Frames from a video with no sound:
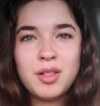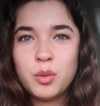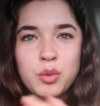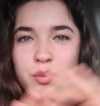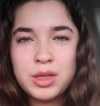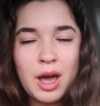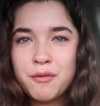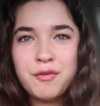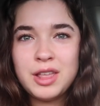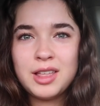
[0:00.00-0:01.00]

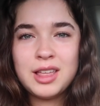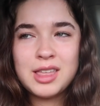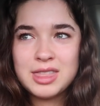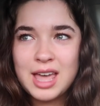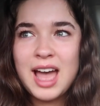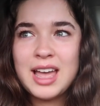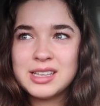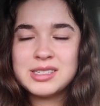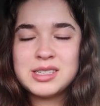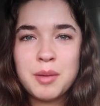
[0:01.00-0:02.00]
without feeling that that
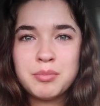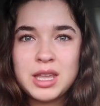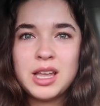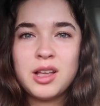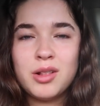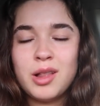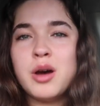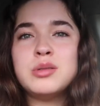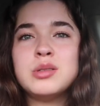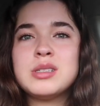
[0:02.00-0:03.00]
is something
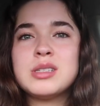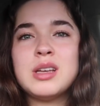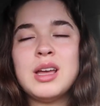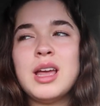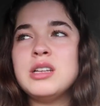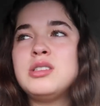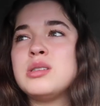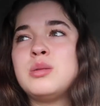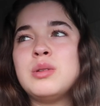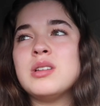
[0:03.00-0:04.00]
close,
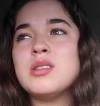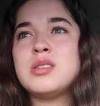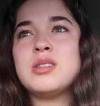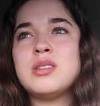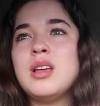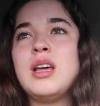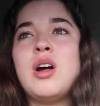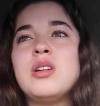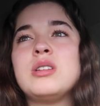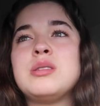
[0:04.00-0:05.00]
it
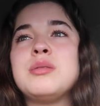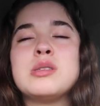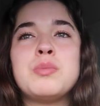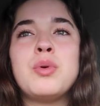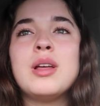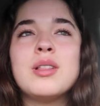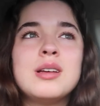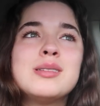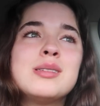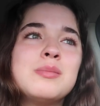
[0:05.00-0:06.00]
all just feels
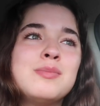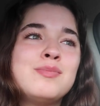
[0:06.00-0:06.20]
pointless.